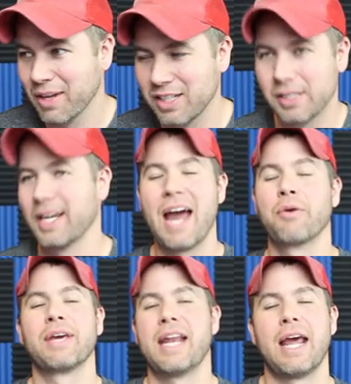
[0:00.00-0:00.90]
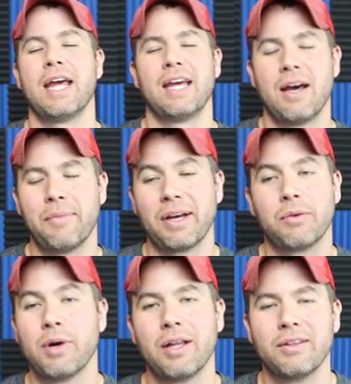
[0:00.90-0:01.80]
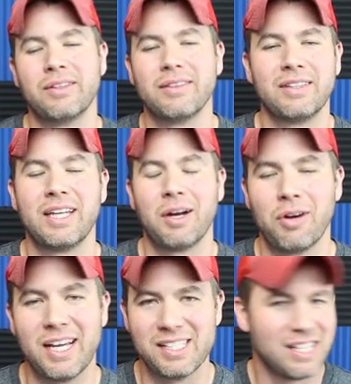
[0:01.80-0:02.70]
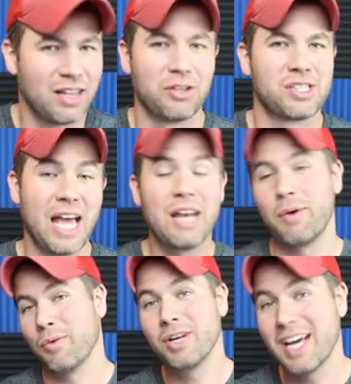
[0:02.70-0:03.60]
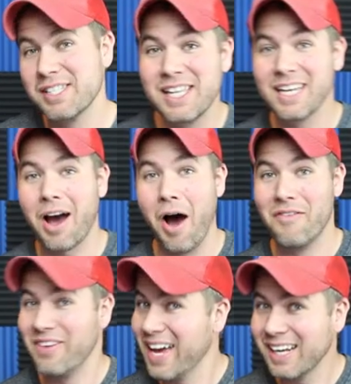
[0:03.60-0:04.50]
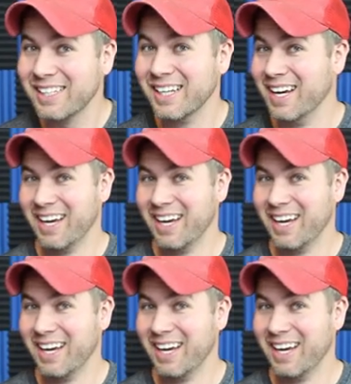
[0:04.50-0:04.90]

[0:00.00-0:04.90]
She's like, I don't get it. I'm like, well, here it is. It looks... Anyway, what do you guys think of it?